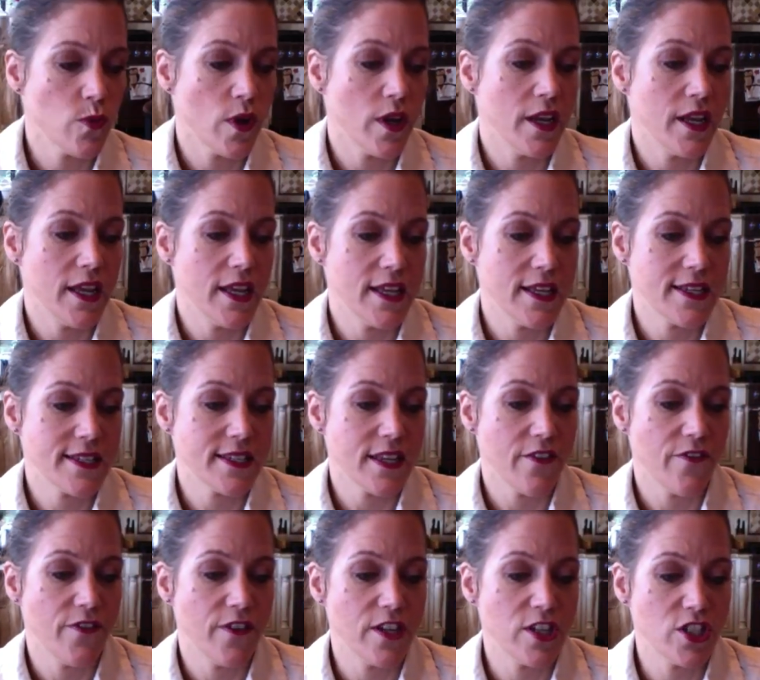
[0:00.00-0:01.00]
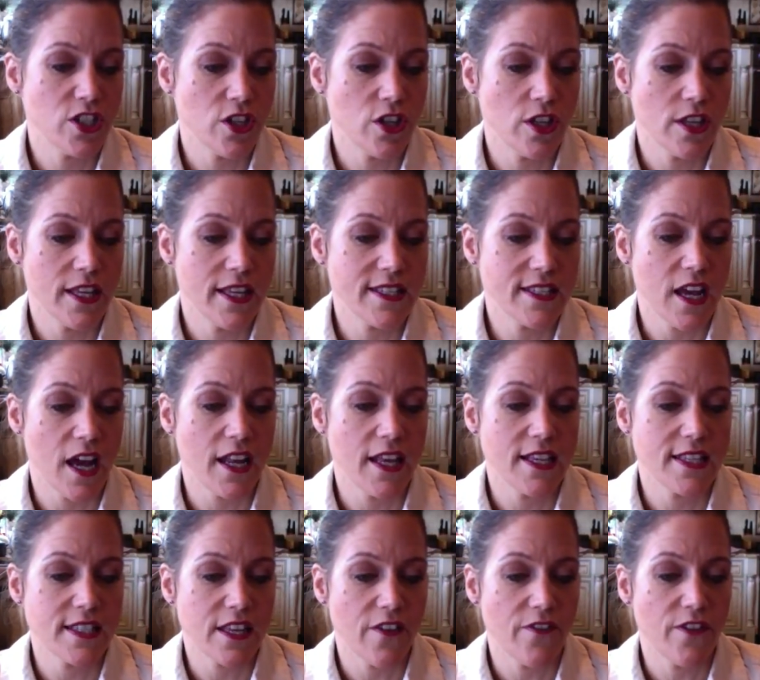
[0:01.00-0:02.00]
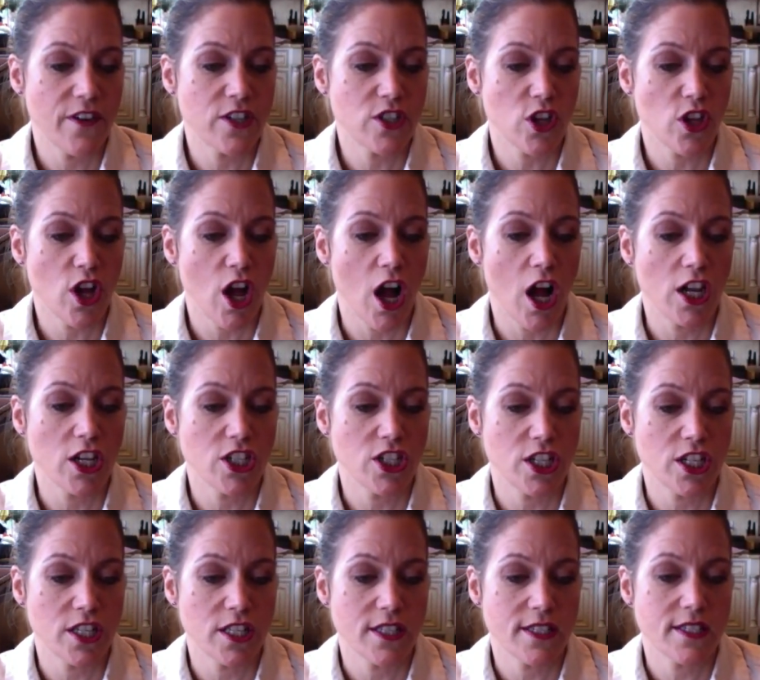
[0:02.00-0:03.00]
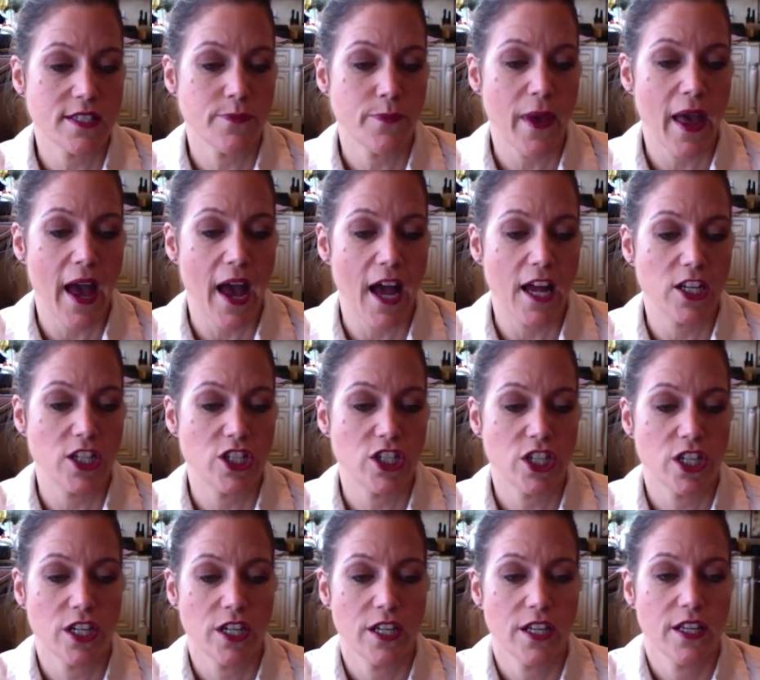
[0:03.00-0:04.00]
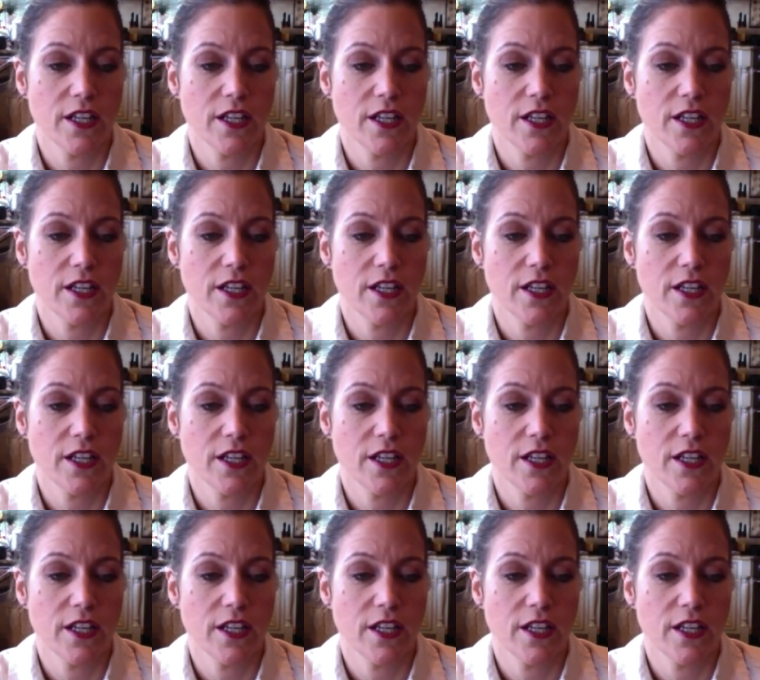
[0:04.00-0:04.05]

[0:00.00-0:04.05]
one is official. He's got his official conscience badge.